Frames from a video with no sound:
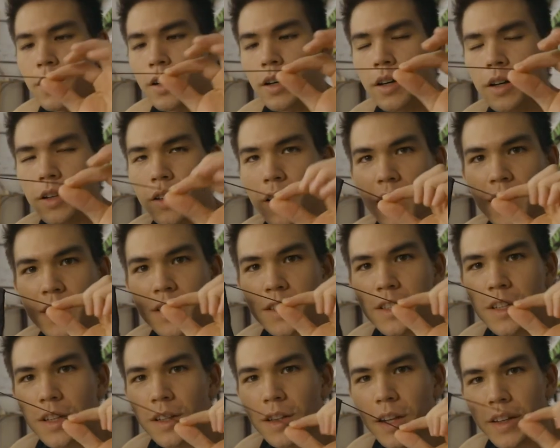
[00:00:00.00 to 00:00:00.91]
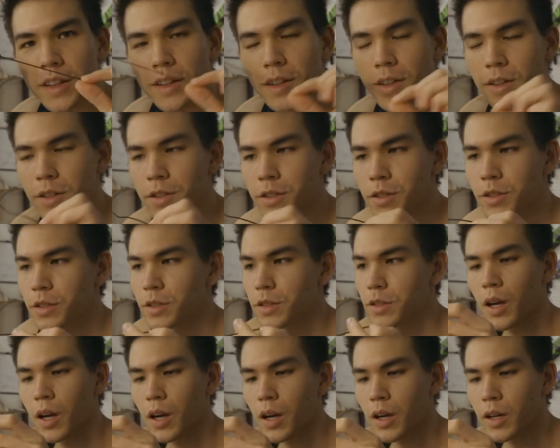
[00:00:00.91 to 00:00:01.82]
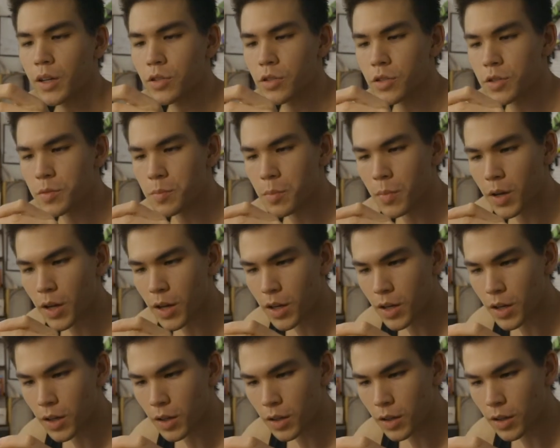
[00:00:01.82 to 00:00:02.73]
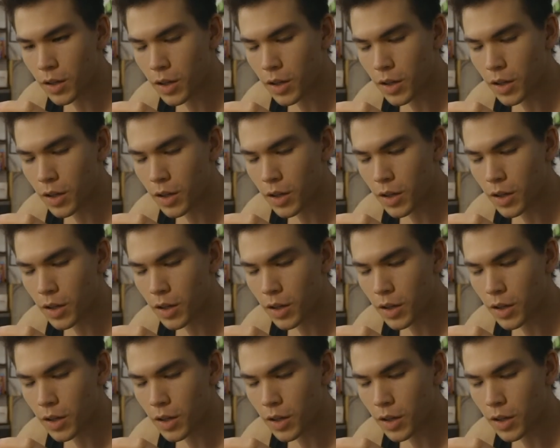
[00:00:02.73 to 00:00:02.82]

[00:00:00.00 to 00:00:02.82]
elastic like this, I just make